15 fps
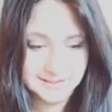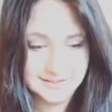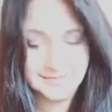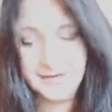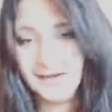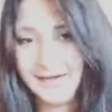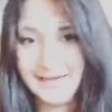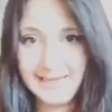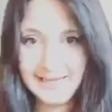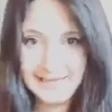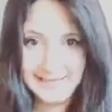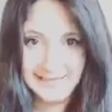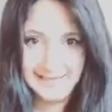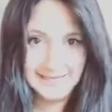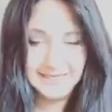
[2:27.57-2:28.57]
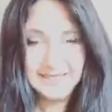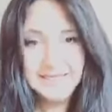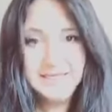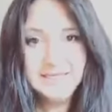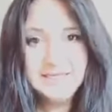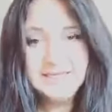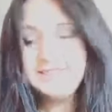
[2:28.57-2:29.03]
right?
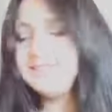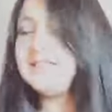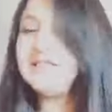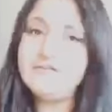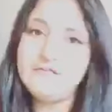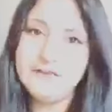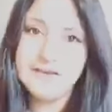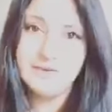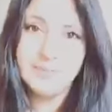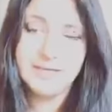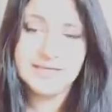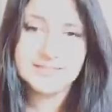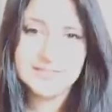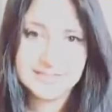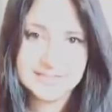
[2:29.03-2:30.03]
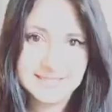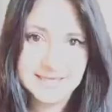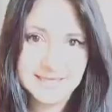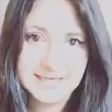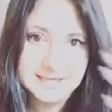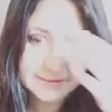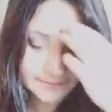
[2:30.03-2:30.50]
it's in the Philippines, that's
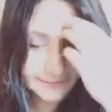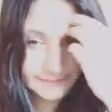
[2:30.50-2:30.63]
it.